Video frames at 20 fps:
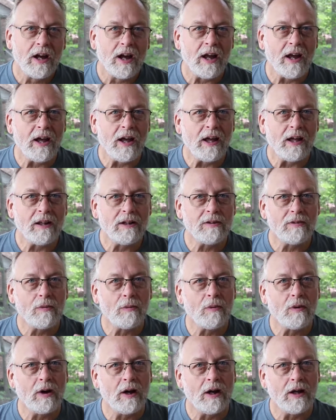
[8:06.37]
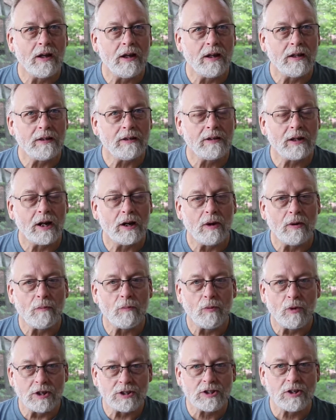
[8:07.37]
and
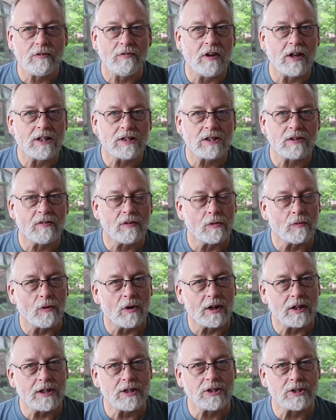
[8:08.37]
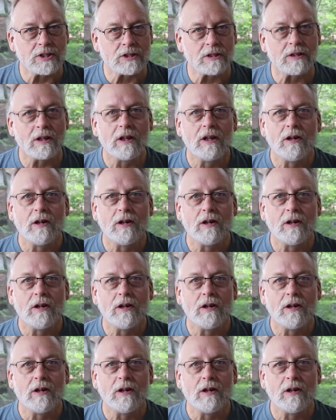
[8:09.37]
what's invasive and what isn't,